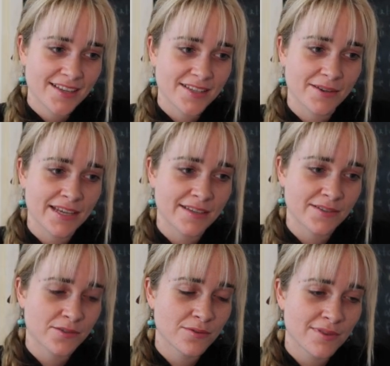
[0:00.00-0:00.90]
So
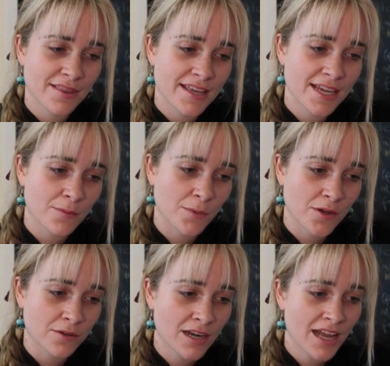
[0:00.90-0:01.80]
he's drawn their
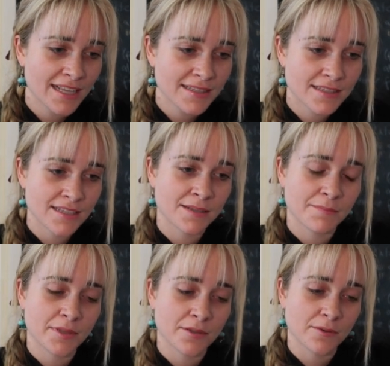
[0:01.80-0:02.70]
world lines
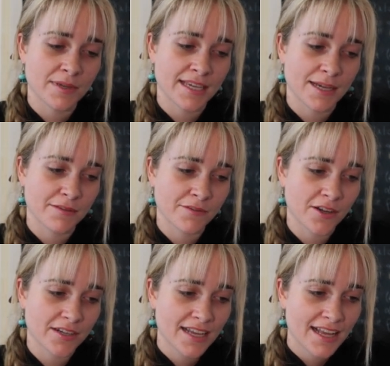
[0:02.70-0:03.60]
in blue here. We've
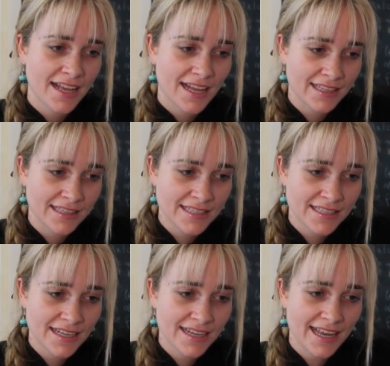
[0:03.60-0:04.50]
got
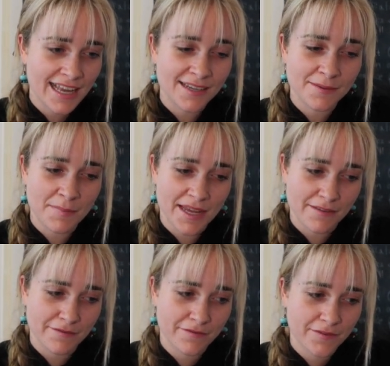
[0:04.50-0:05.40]
Alyssa and
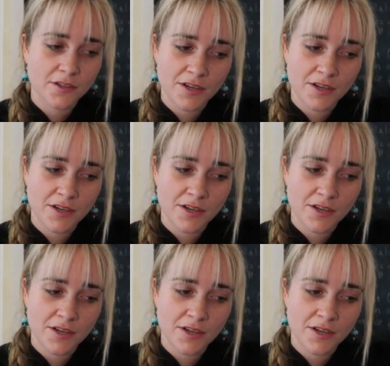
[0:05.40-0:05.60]
Bev.